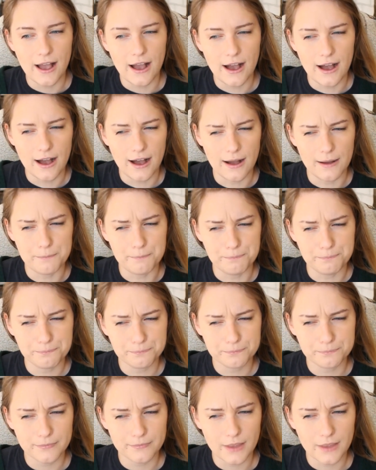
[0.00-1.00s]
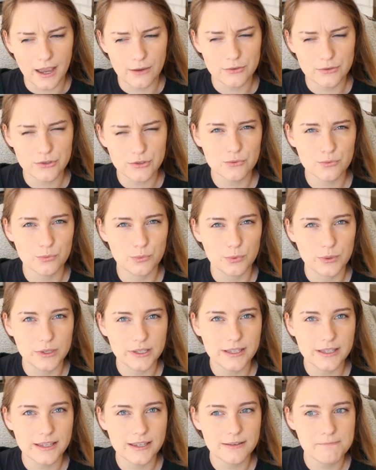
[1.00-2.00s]
I was just
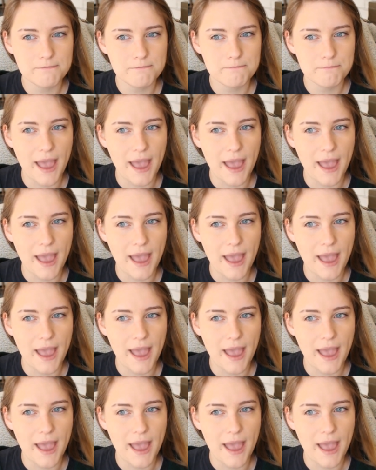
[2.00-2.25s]
really